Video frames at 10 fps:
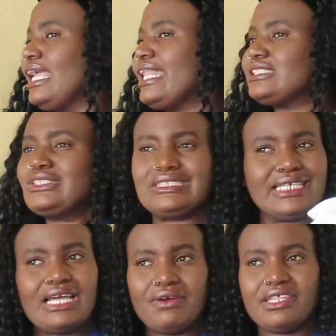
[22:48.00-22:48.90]
it does not
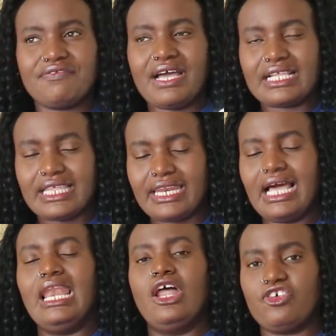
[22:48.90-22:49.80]
take away the fact that
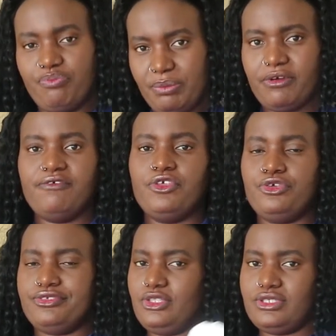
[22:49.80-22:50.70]
a lot of people have
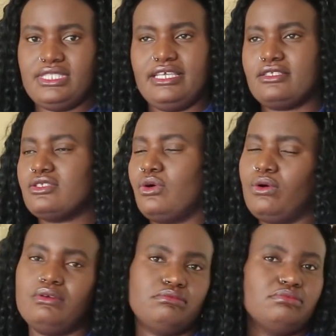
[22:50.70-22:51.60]
used those things.
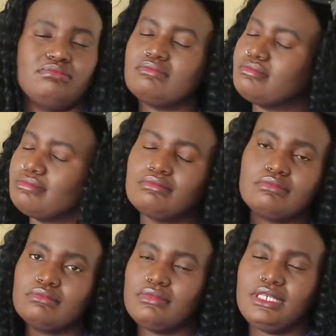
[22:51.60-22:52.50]
So
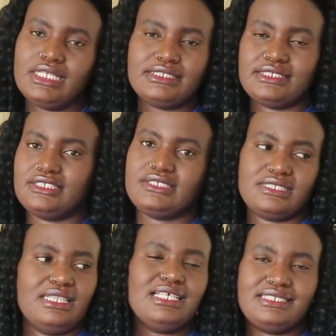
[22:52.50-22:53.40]
let's just